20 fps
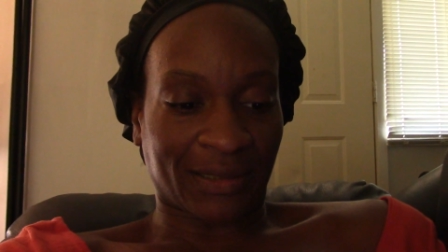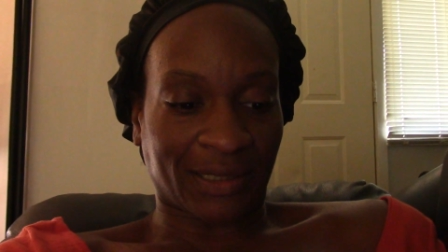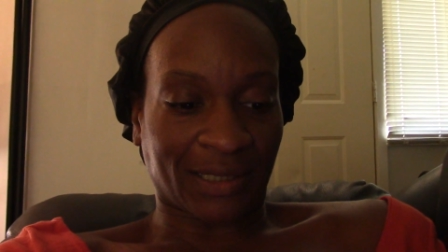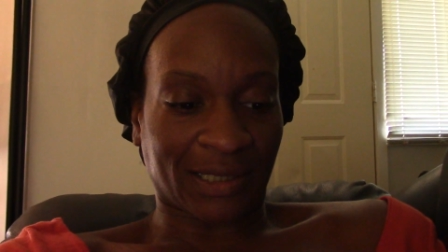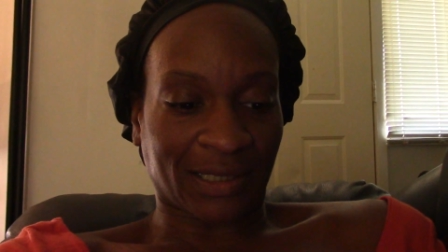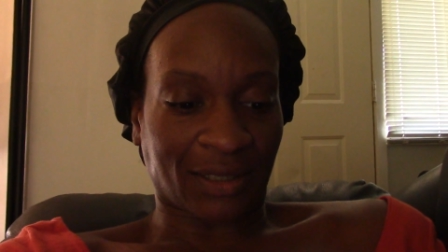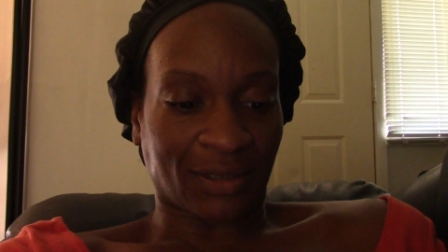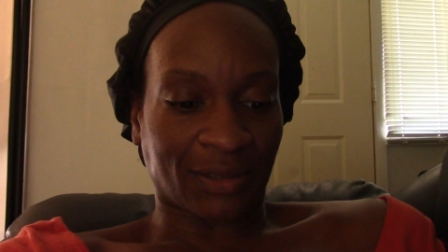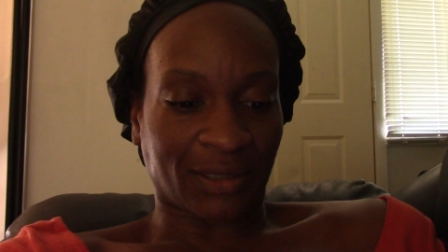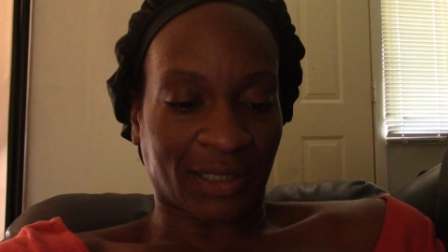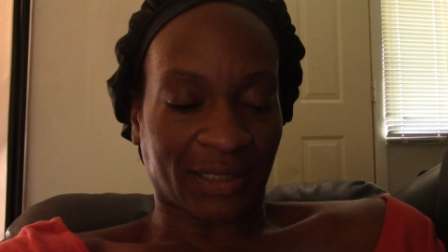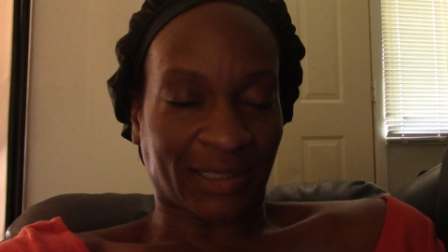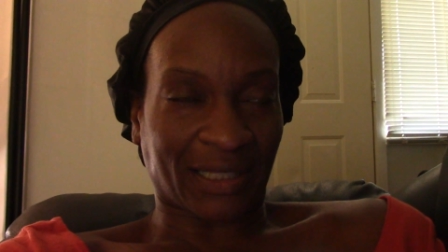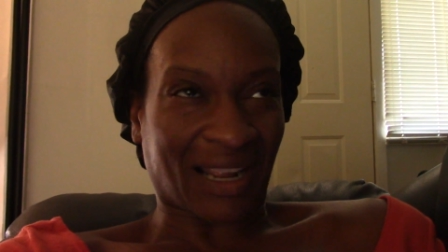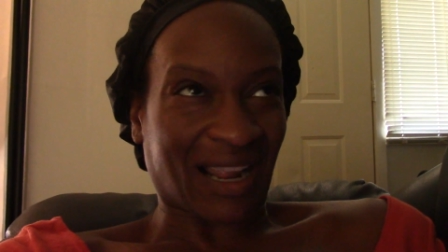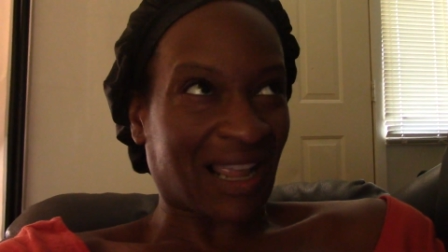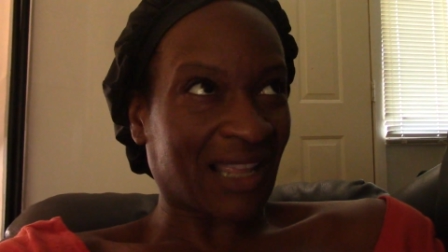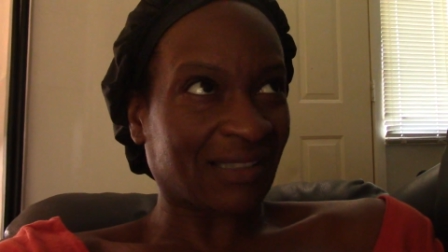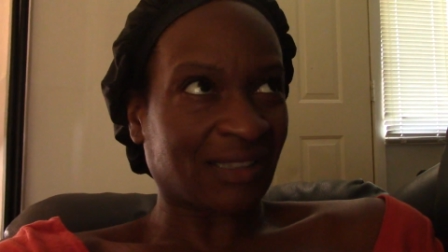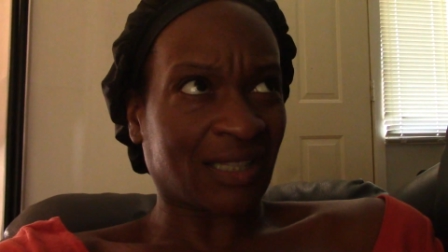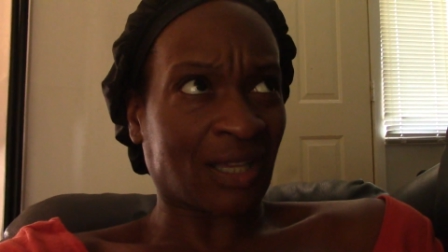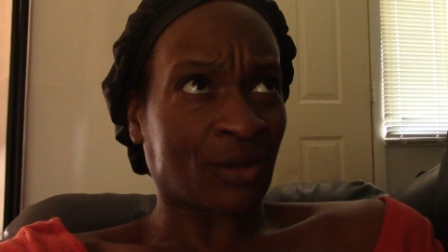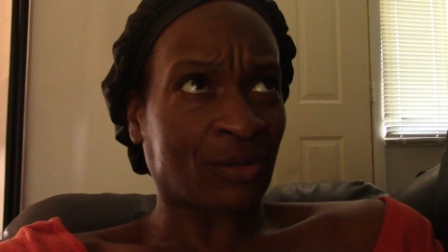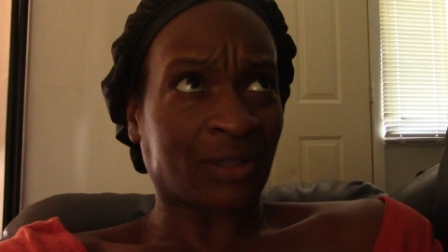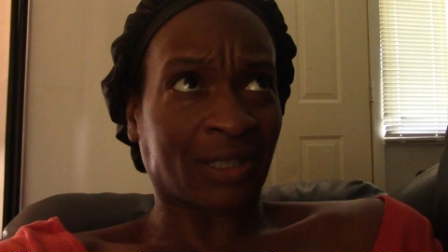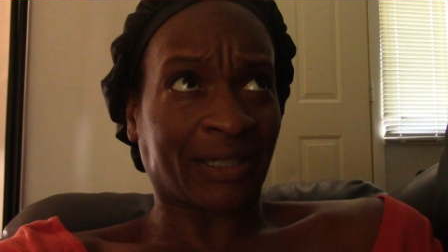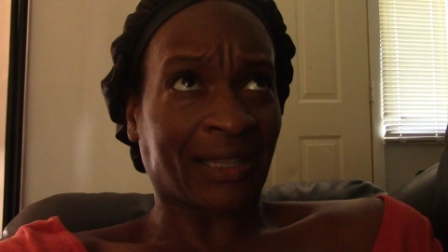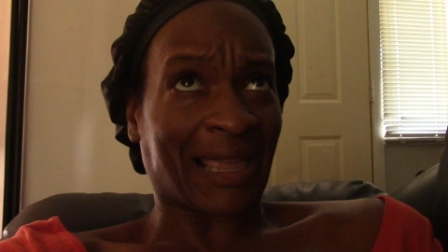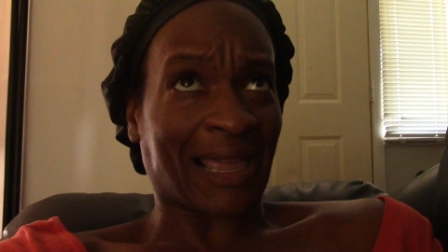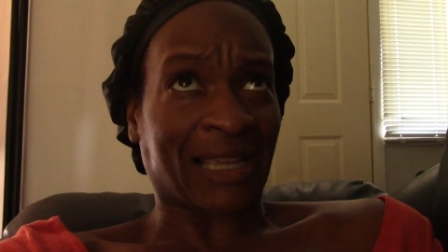Just go look there. I
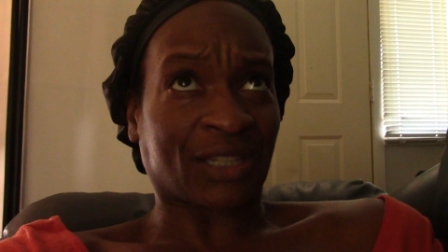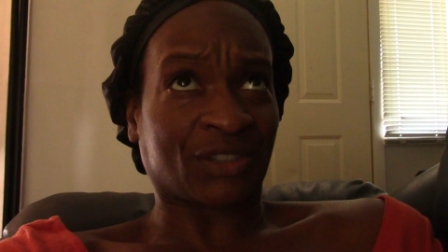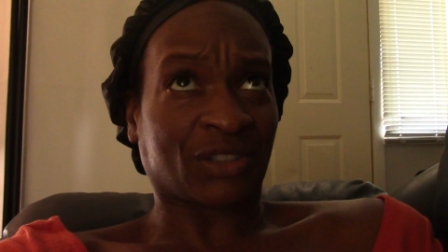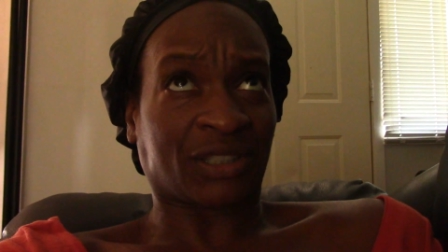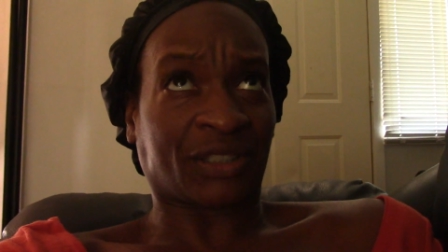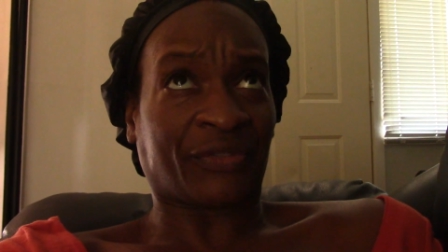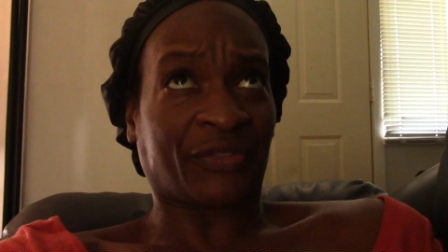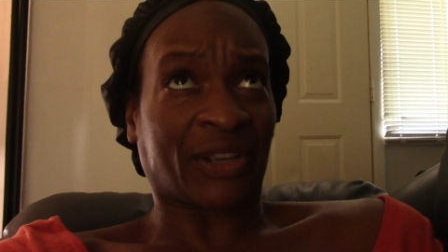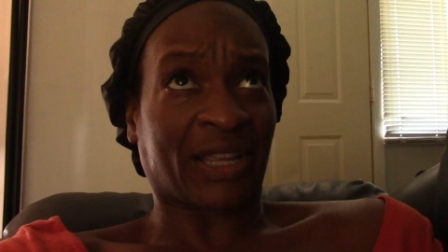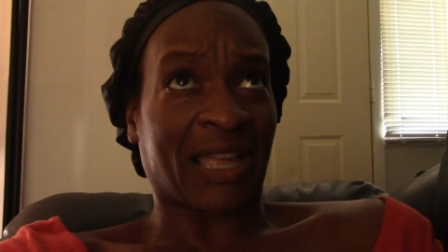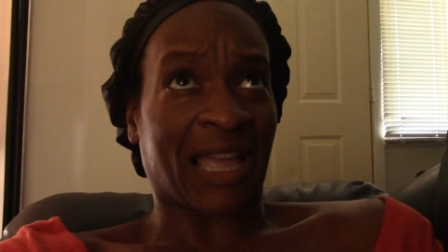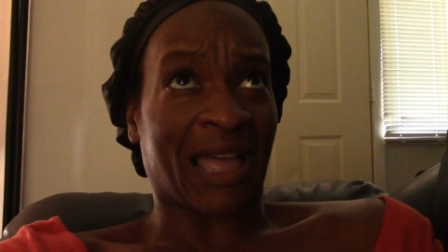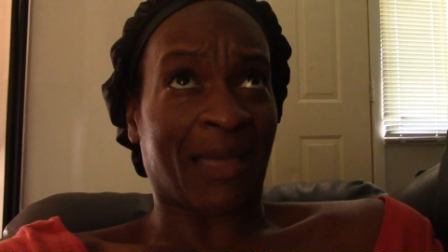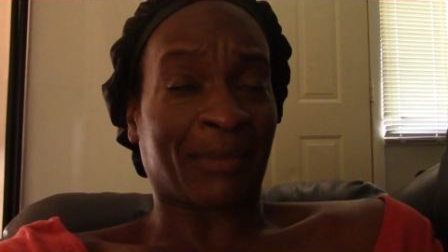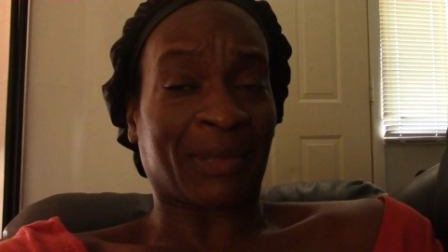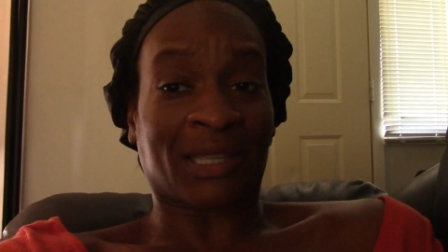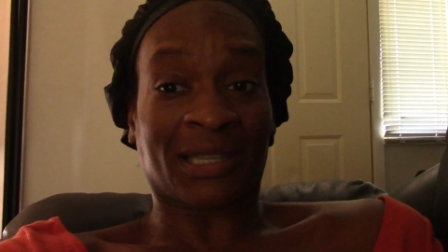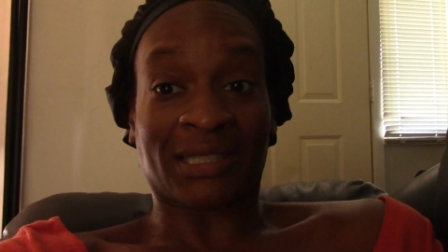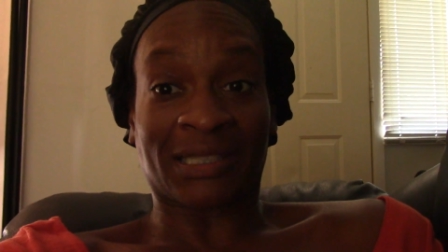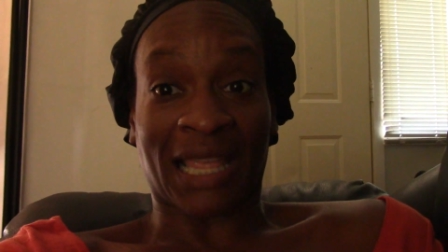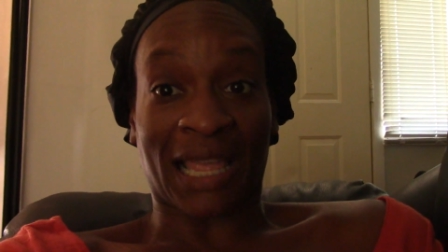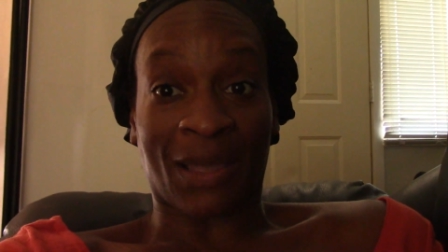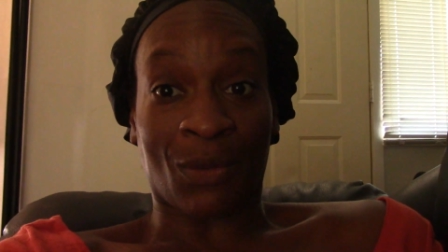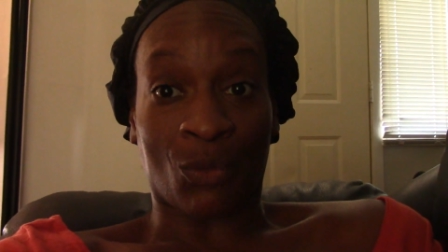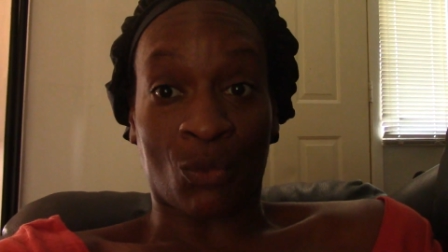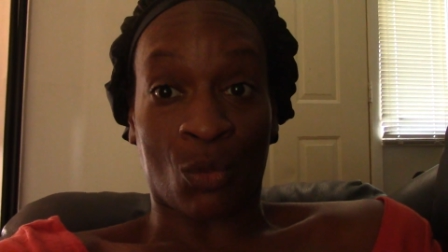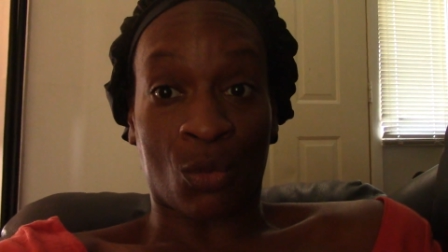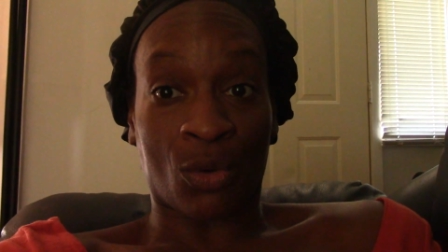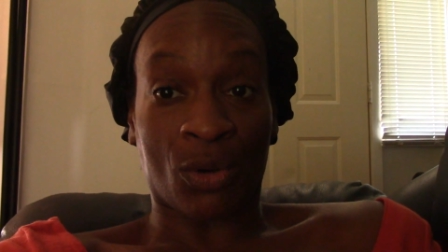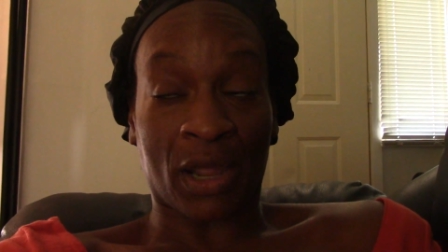totally actually forgot because I
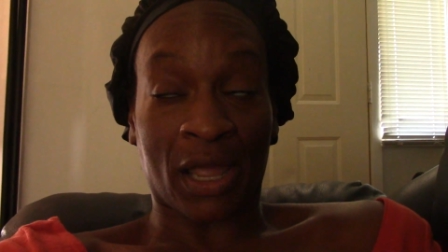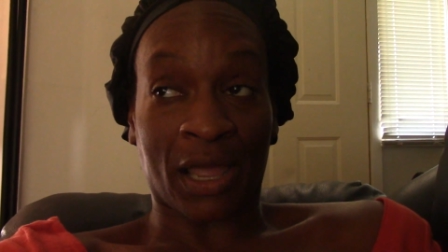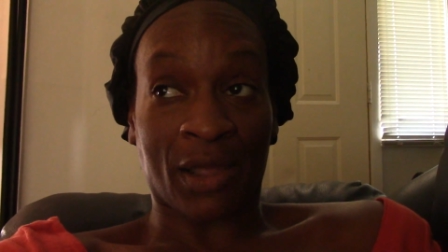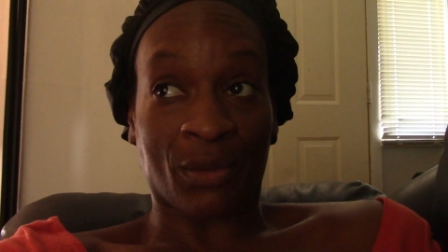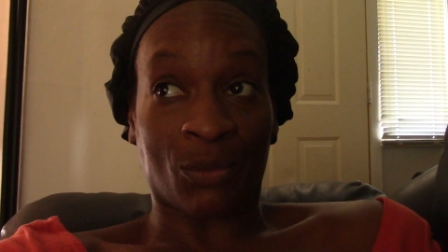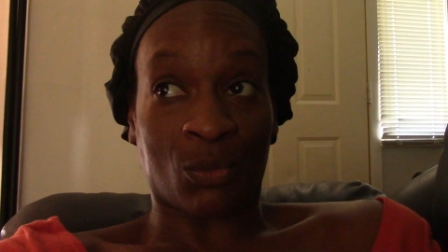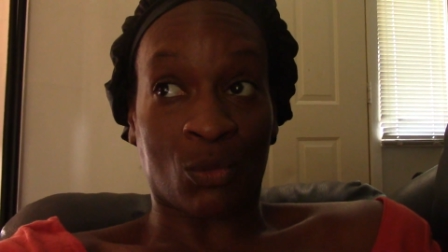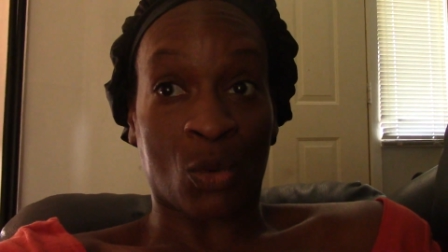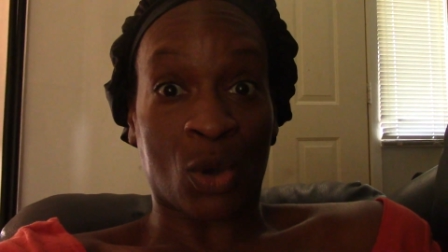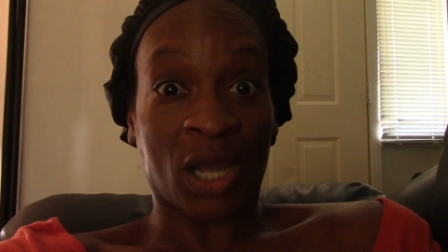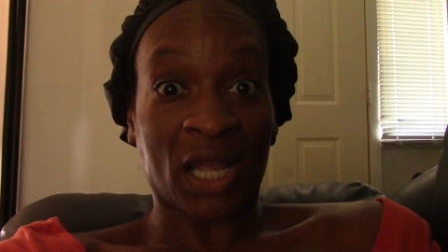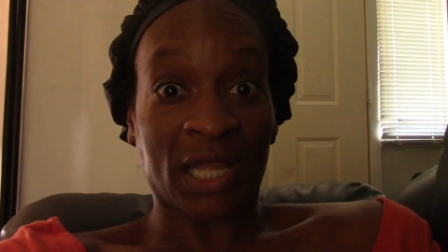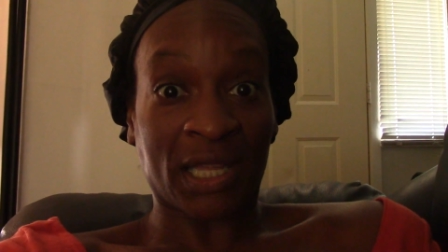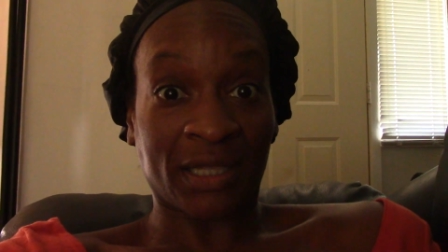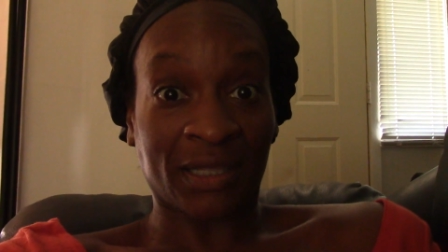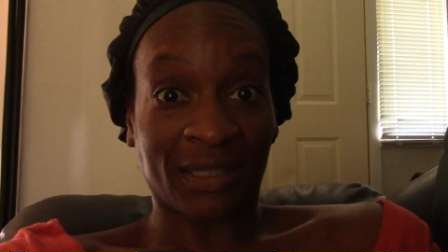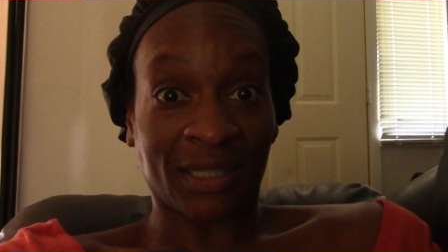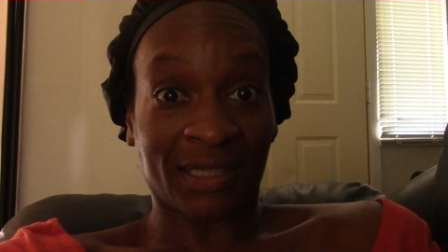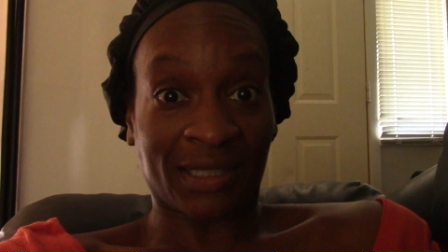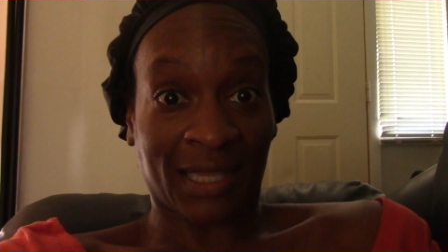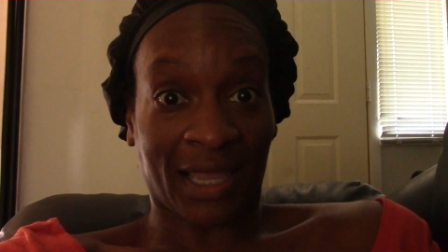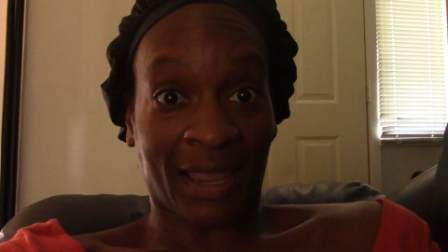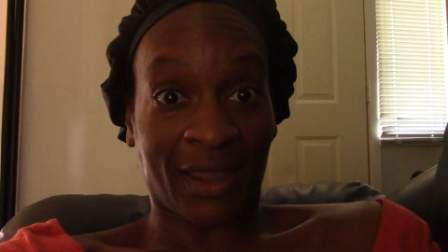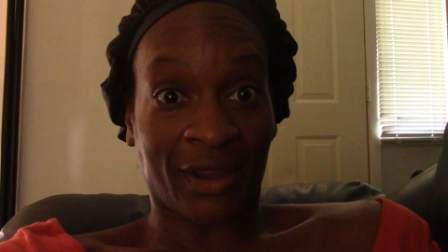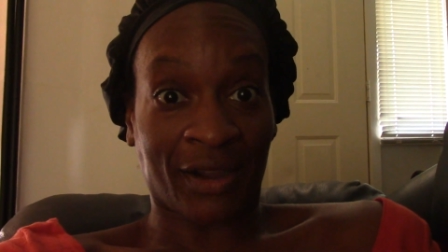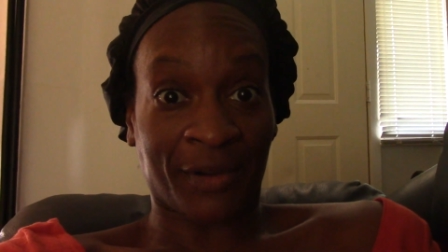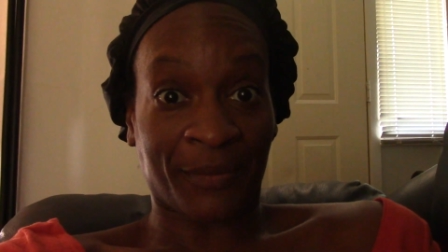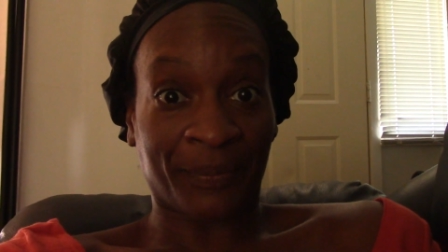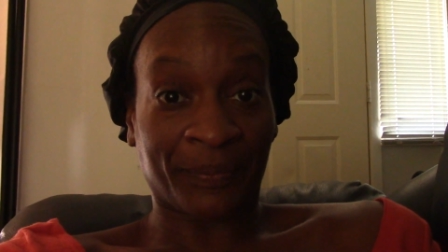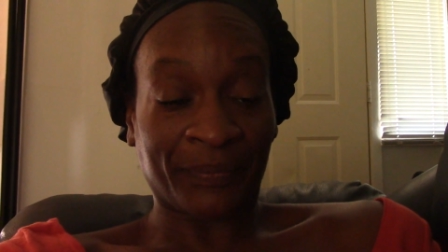wore, I won this
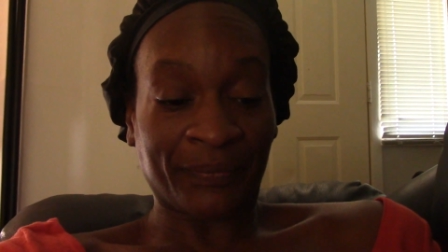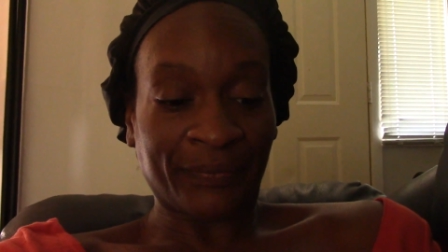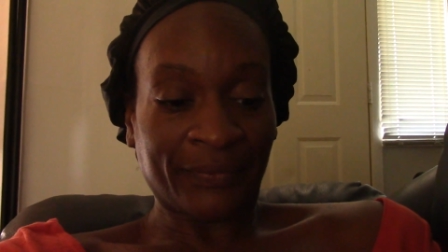hair.